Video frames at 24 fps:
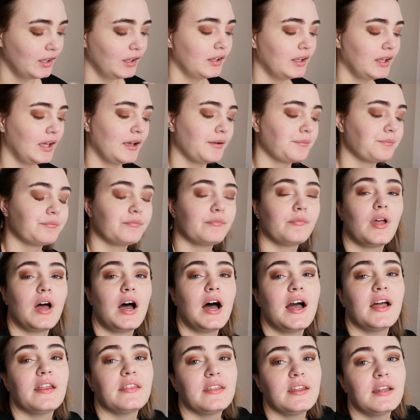Okay,
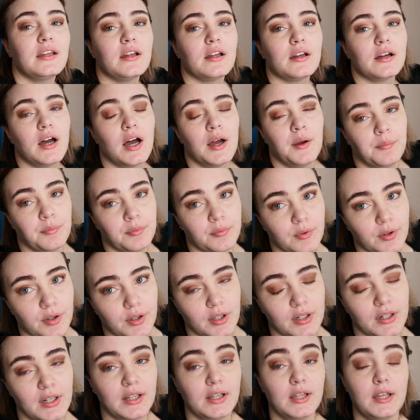I think I'm
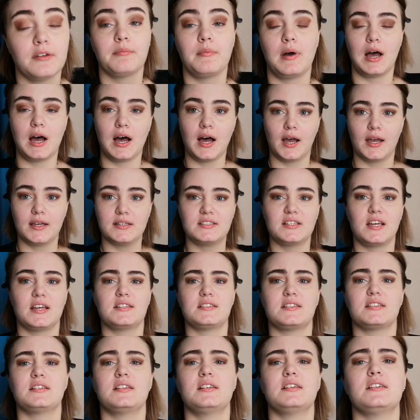gonna leave my eyes
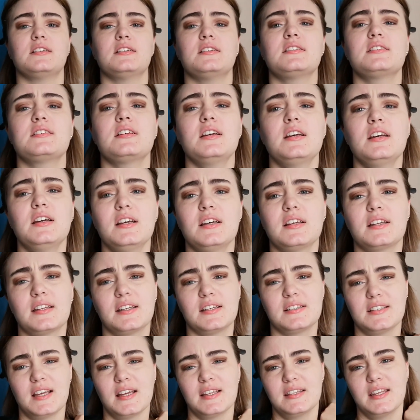as it is,
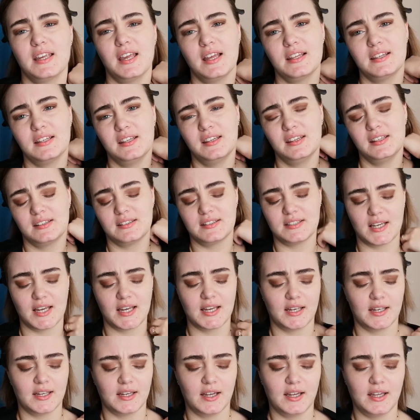because at the end of the
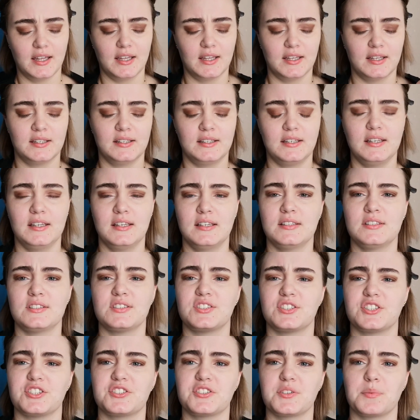day, it
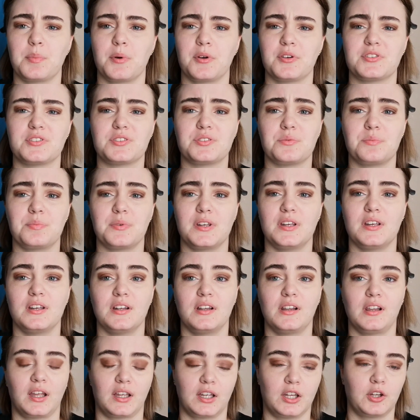is just supposed to
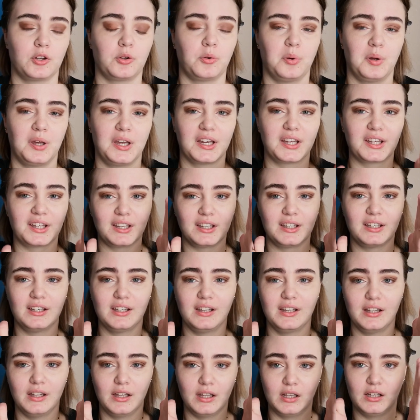be like a quick,
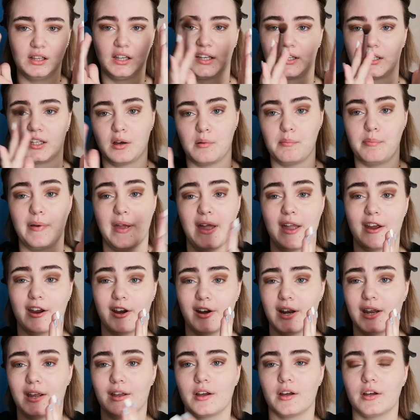like,
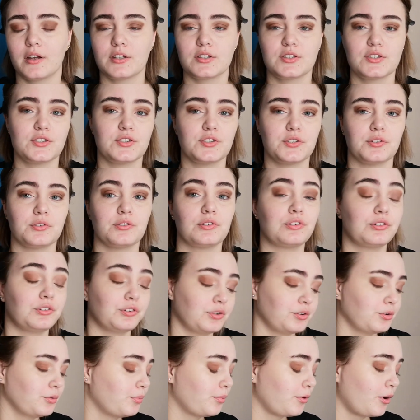comparing to
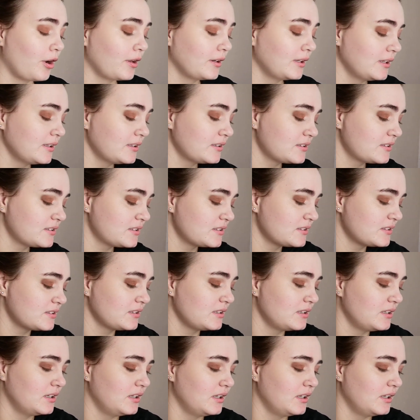new products.